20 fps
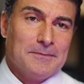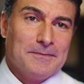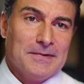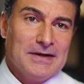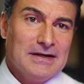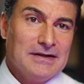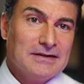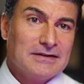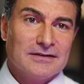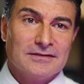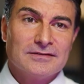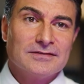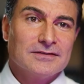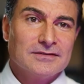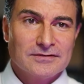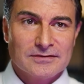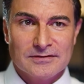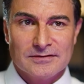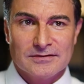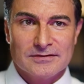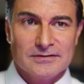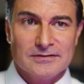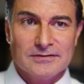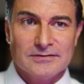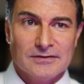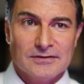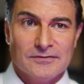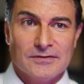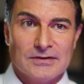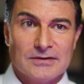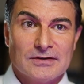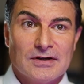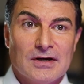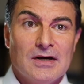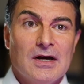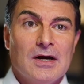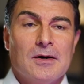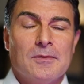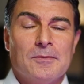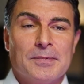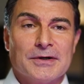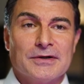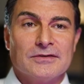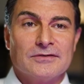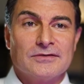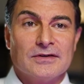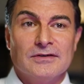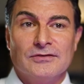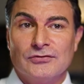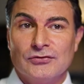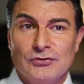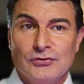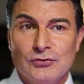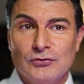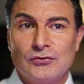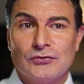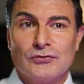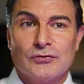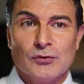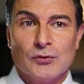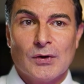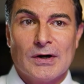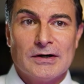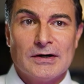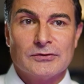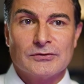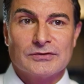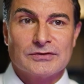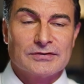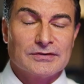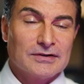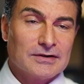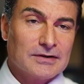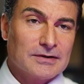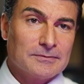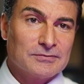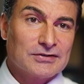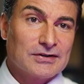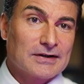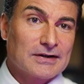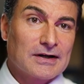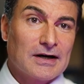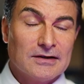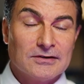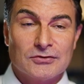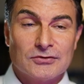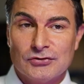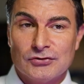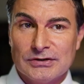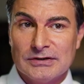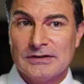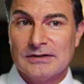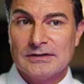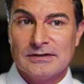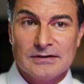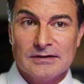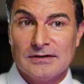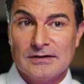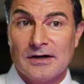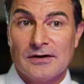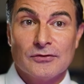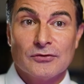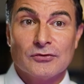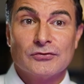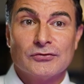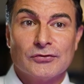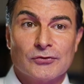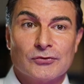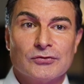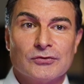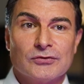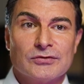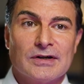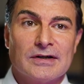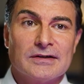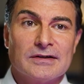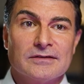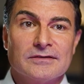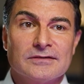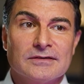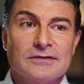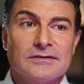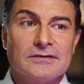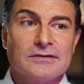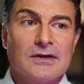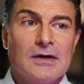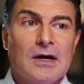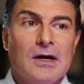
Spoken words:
inconsistencies of it. But it's used throughout psychology and other social sciences.